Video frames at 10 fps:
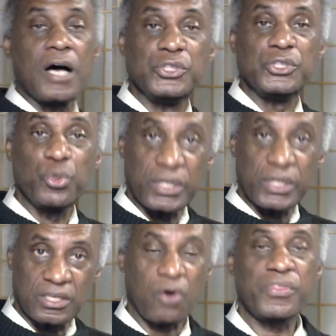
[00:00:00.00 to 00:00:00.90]
you
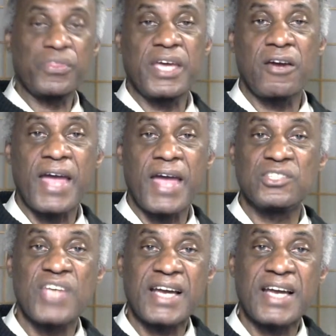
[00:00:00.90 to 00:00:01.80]
can go there
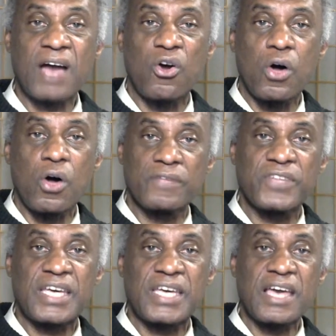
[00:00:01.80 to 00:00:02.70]
and check out all of
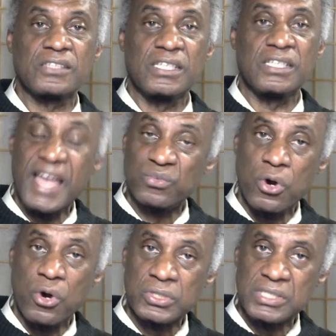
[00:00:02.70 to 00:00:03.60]
the
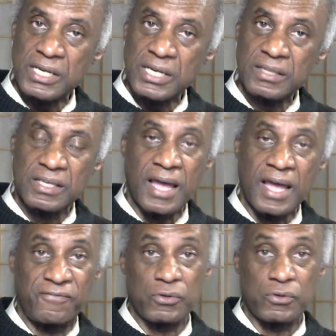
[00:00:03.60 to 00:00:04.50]
networks there. And
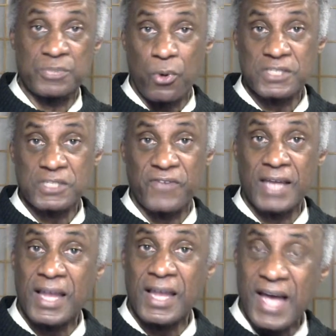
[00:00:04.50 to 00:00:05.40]
now, if you're a sports
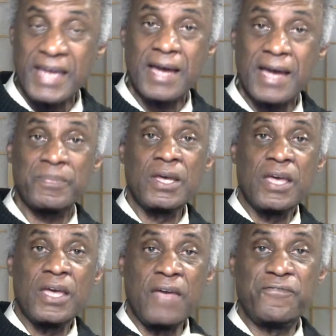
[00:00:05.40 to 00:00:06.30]
fan like I am,
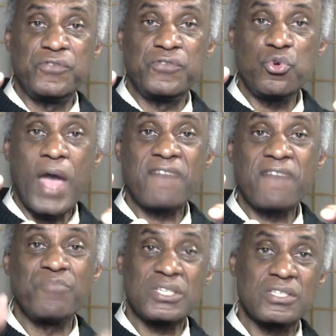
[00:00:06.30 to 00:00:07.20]
if you
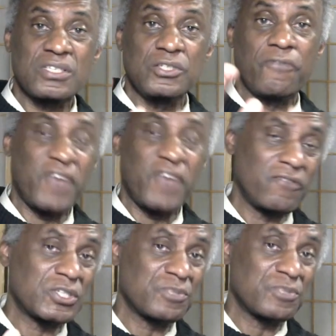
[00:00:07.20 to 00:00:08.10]
have missed your
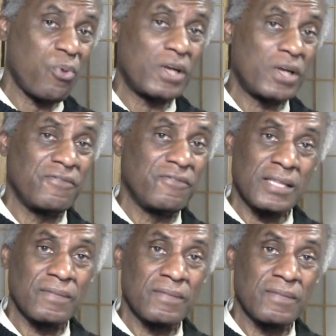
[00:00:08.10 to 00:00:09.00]
favorite sport event